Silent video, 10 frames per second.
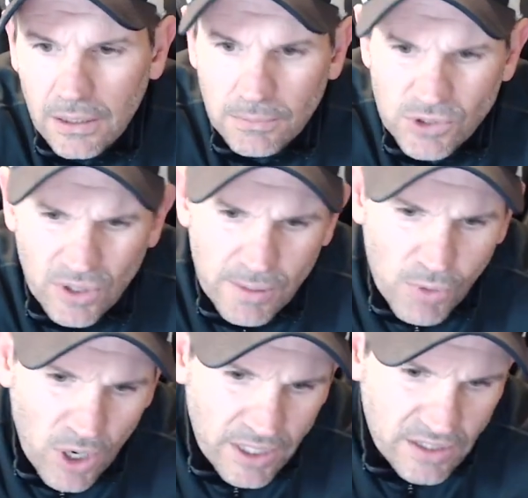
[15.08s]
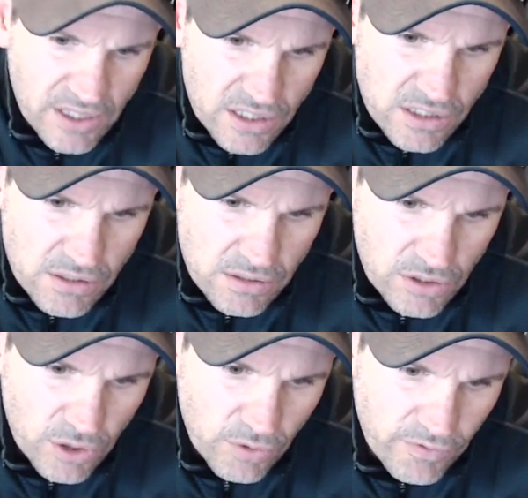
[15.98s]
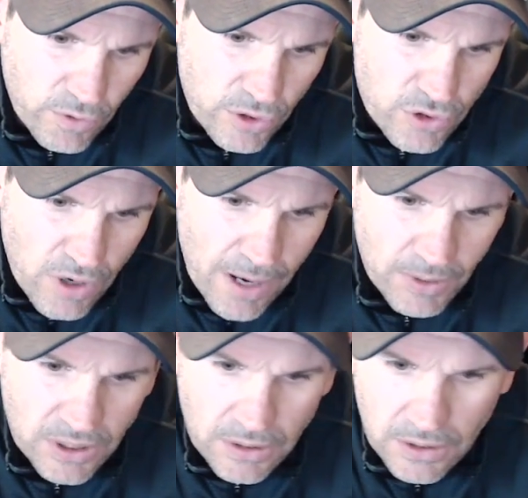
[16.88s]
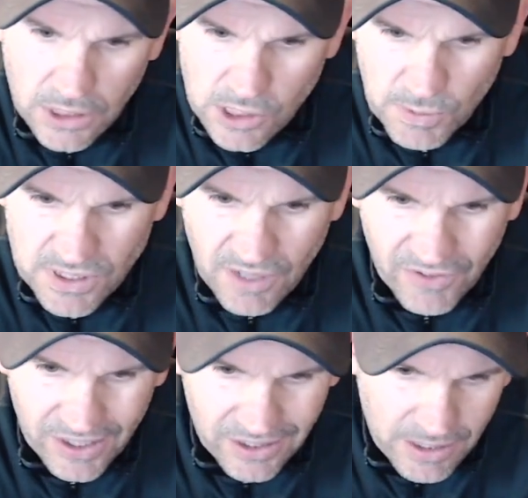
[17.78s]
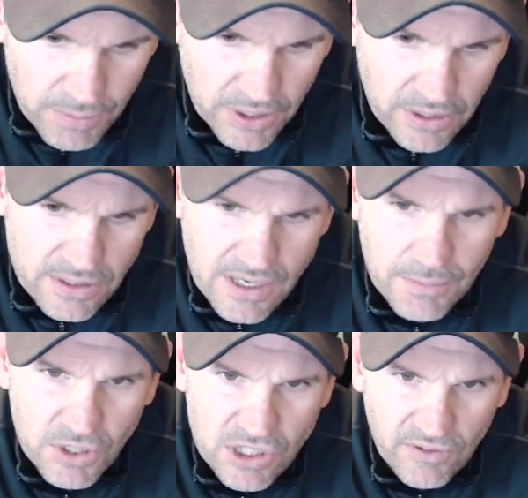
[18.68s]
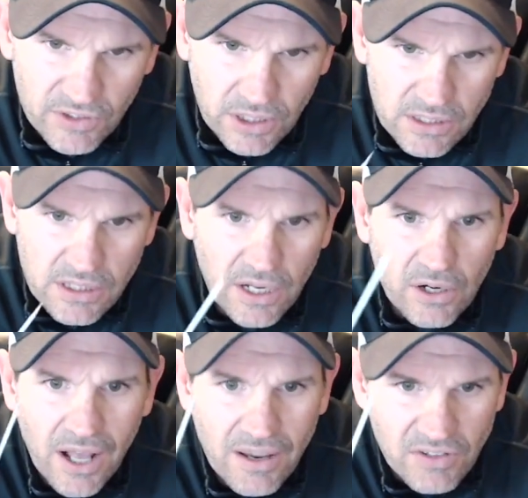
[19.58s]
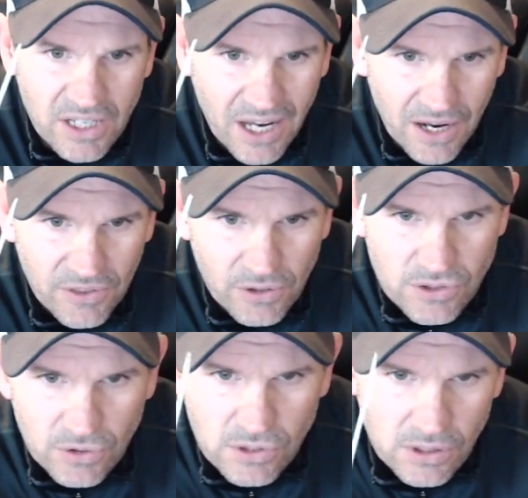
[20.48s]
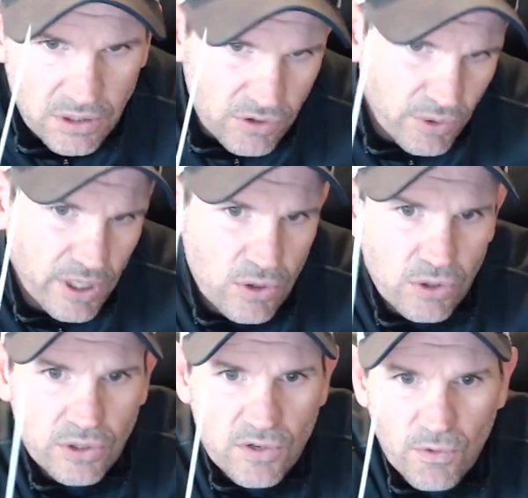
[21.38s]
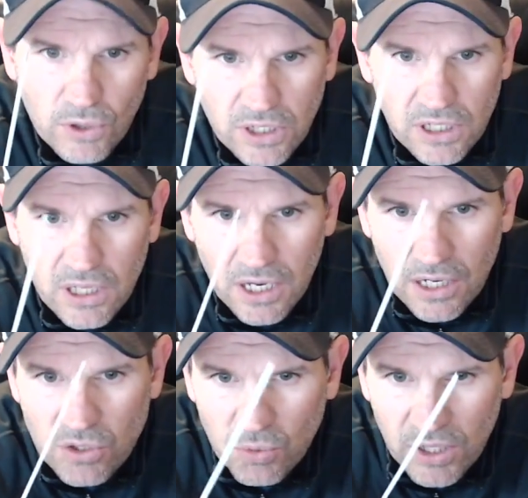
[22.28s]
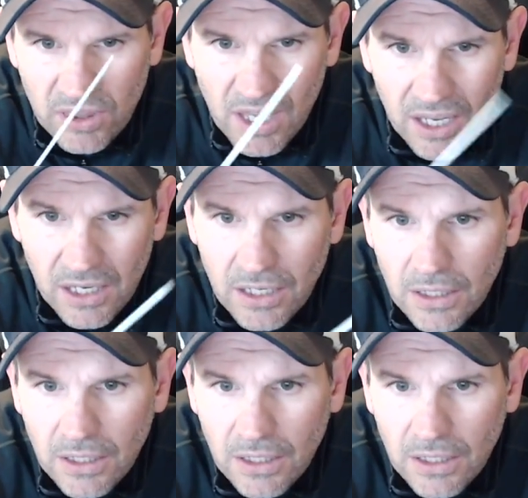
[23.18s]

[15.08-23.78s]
So they market these, for trauma specifically, but it's not much different than a standard IV catheter. So it's a 3 1/4 inch 14 gauge with a,